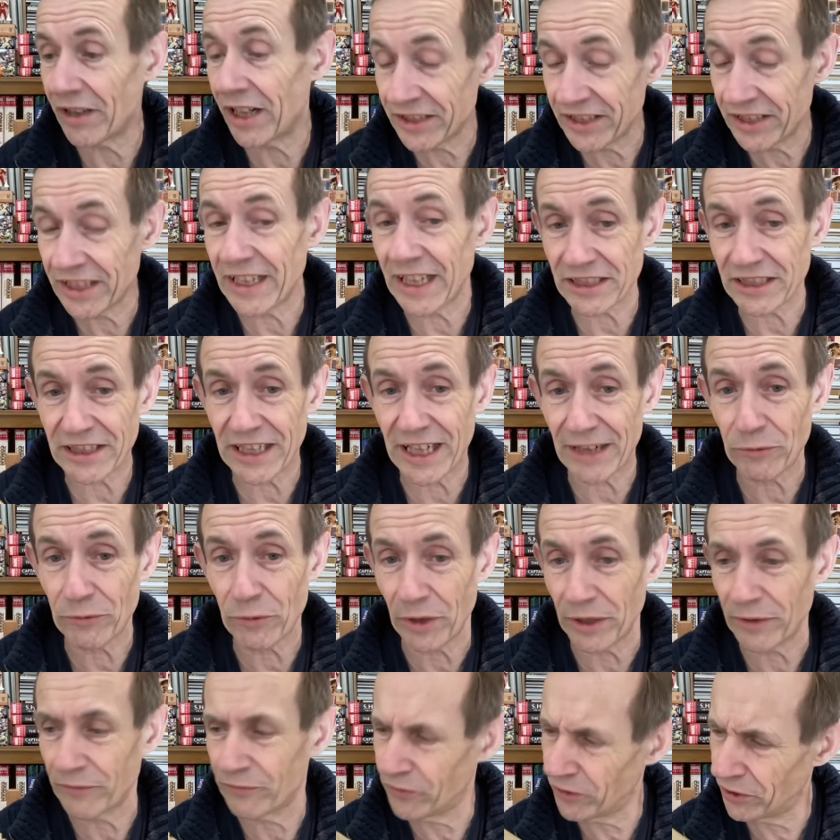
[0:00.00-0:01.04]
I did actually have
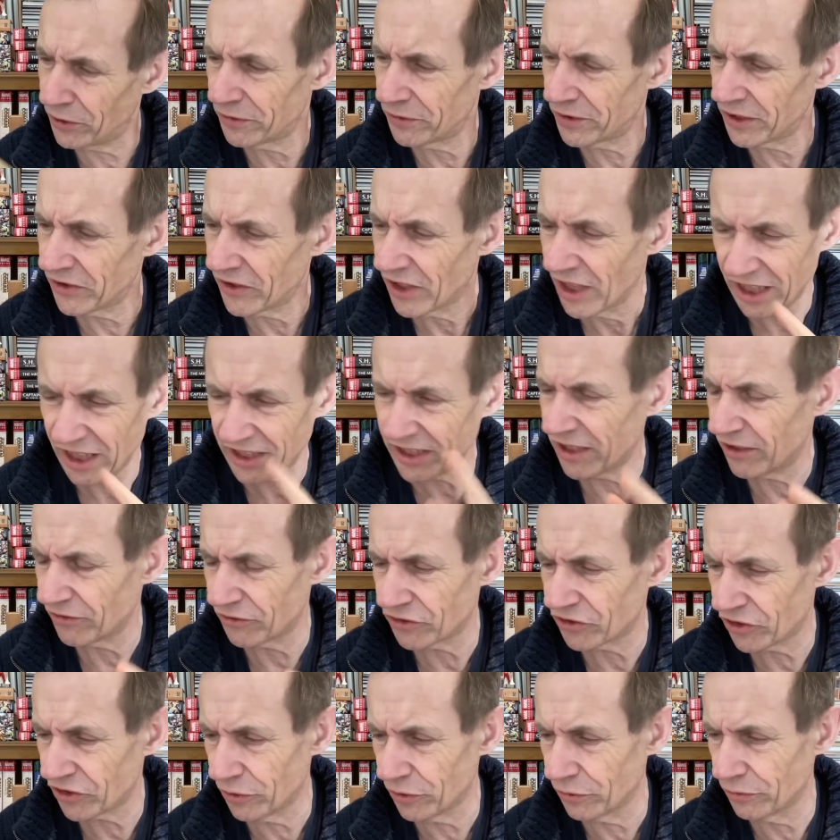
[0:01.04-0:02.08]
quite a few of these. I think I've
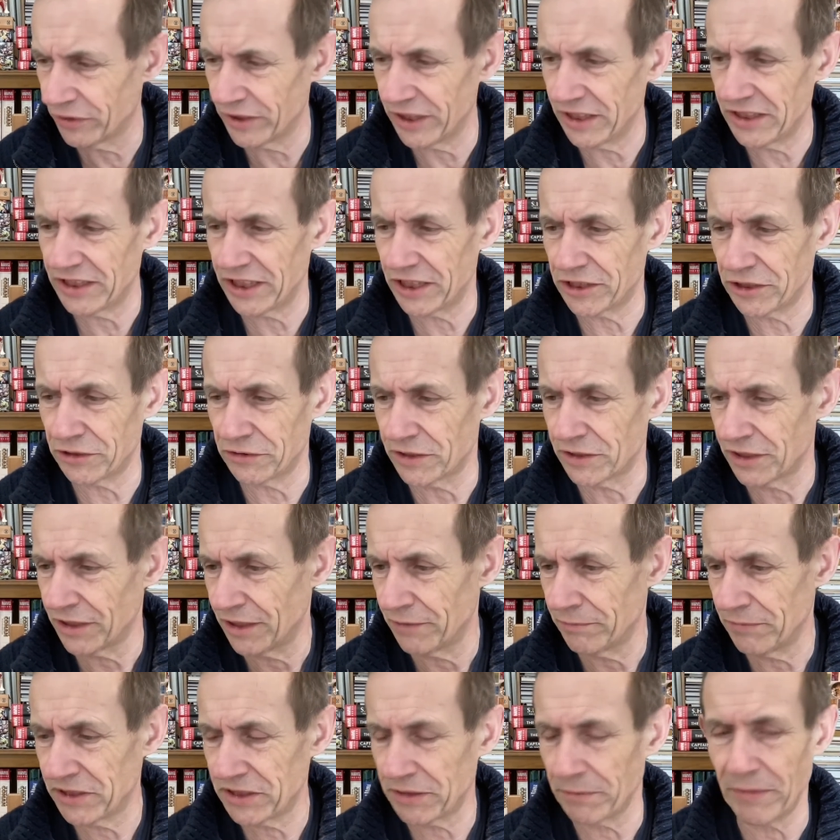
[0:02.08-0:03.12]
got two of these issues,
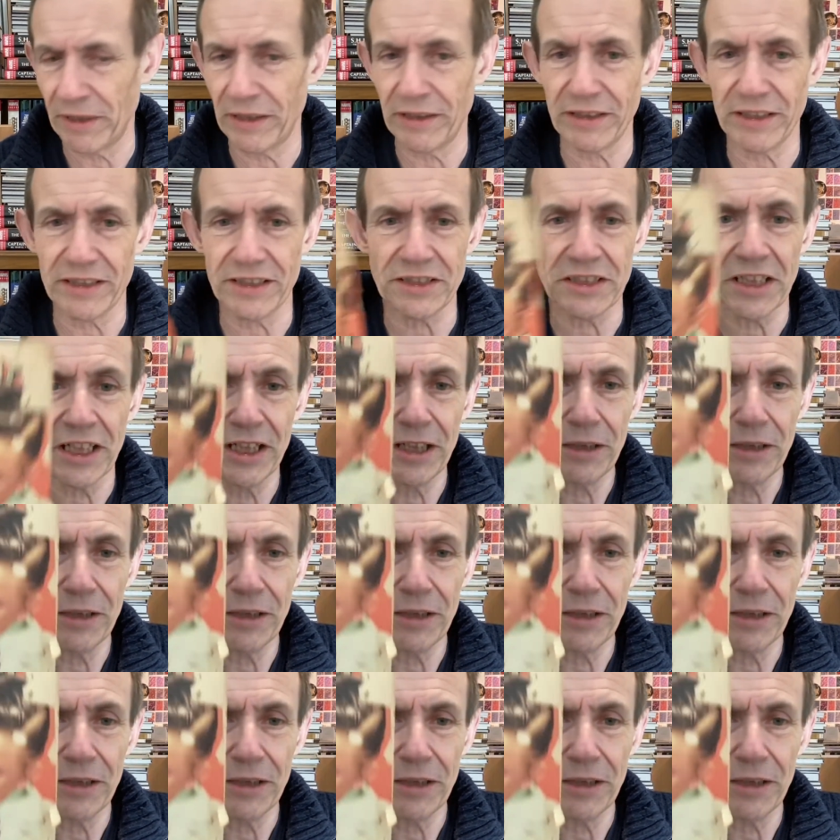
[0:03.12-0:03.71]
Miss Americas,